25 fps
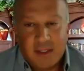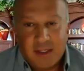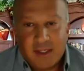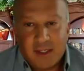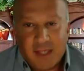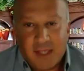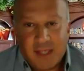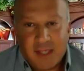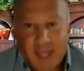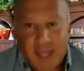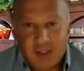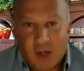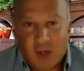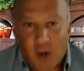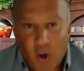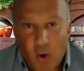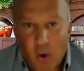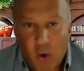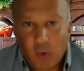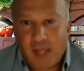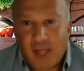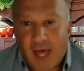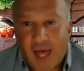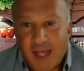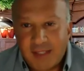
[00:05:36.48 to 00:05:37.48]
And the
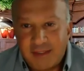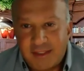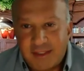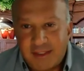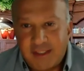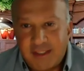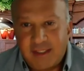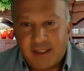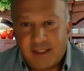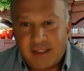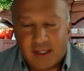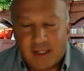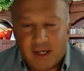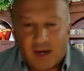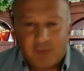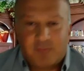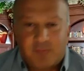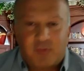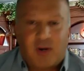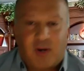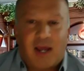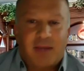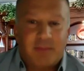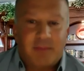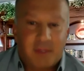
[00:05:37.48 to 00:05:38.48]
whole idea of
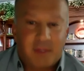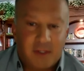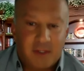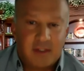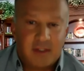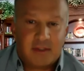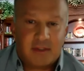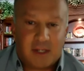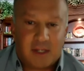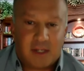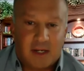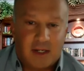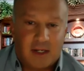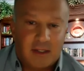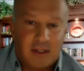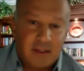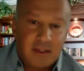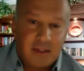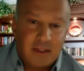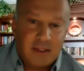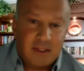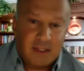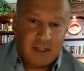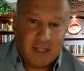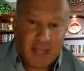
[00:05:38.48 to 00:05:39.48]
Primerica
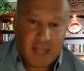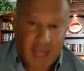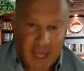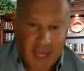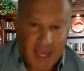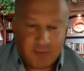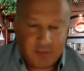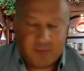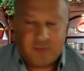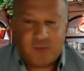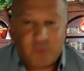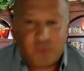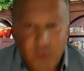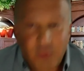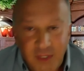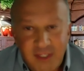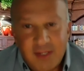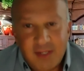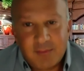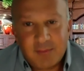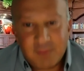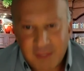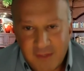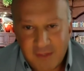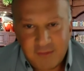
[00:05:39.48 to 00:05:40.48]
and
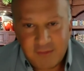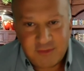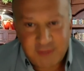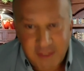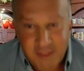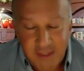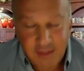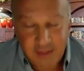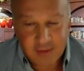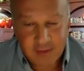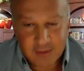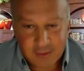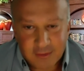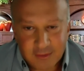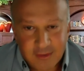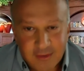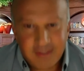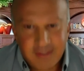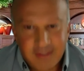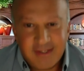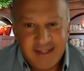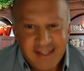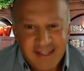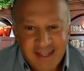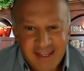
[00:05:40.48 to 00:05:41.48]
freedom lives here,
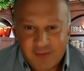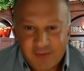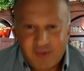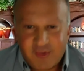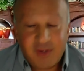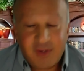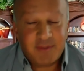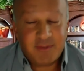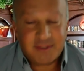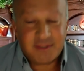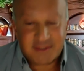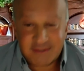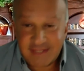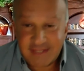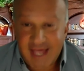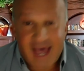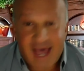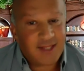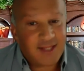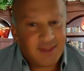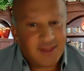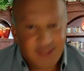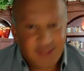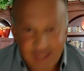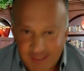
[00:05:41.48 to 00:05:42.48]
freedom does not
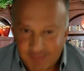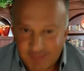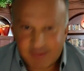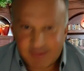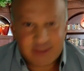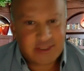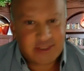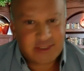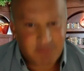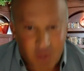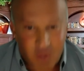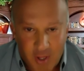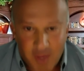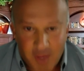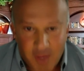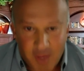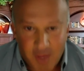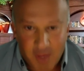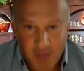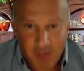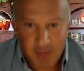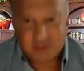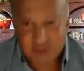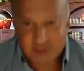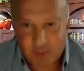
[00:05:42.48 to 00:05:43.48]
live in small
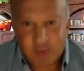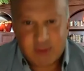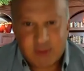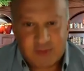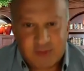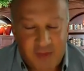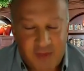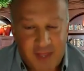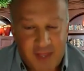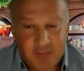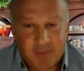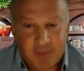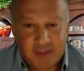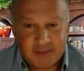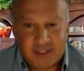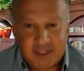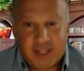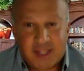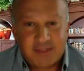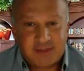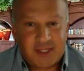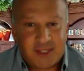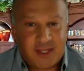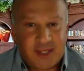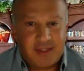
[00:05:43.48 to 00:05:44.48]
business owners' families. I'll
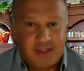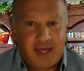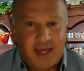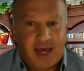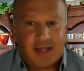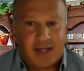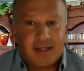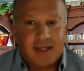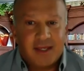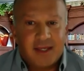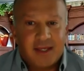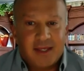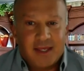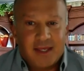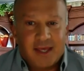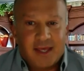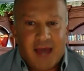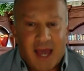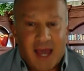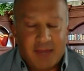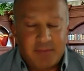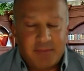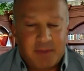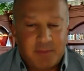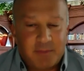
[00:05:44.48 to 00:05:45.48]
tell you that. I
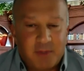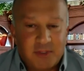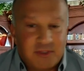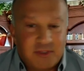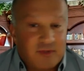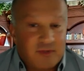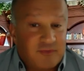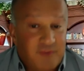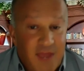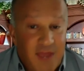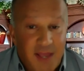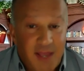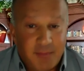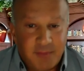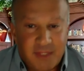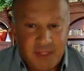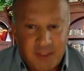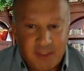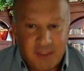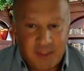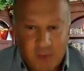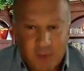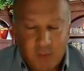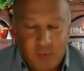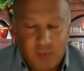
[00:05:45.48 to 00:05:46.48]
remember as a family,
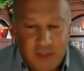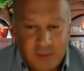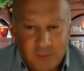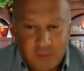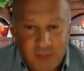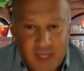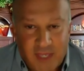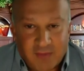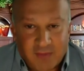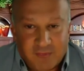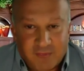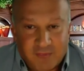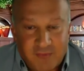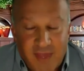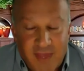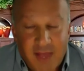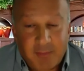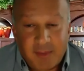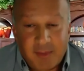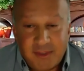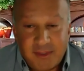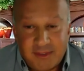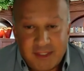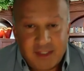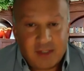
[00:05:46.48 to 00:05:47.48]
we had family
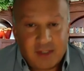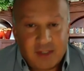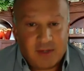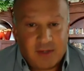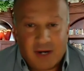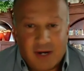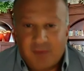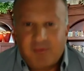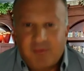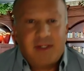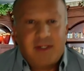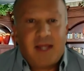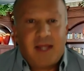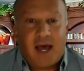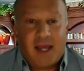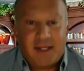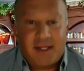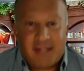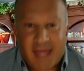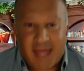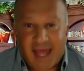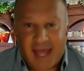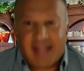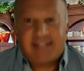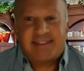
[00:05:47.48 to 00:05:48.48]
dinner every night
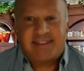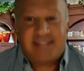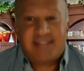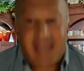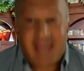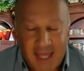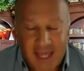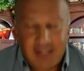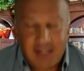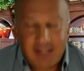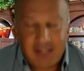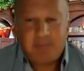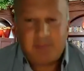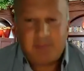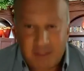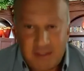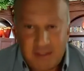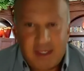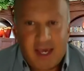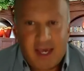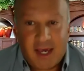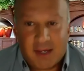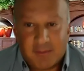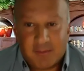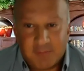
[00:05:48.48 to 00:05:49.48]
at 10
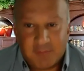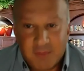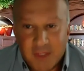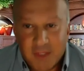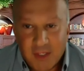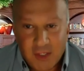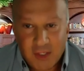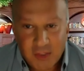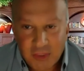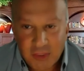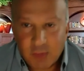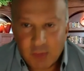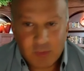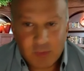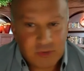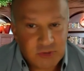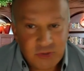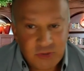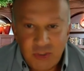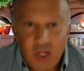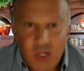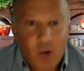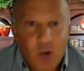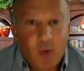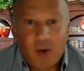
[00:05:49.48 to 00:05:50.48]
p.m. There was
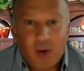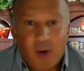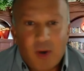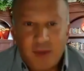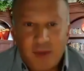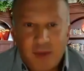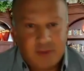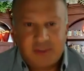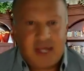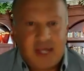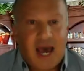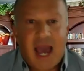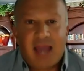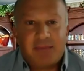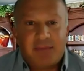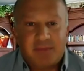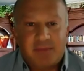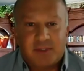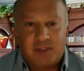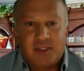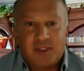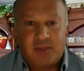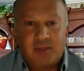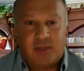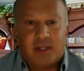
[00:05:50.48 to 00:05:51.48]
no other time to
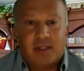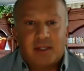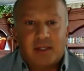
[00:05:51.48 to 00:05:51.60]
do it.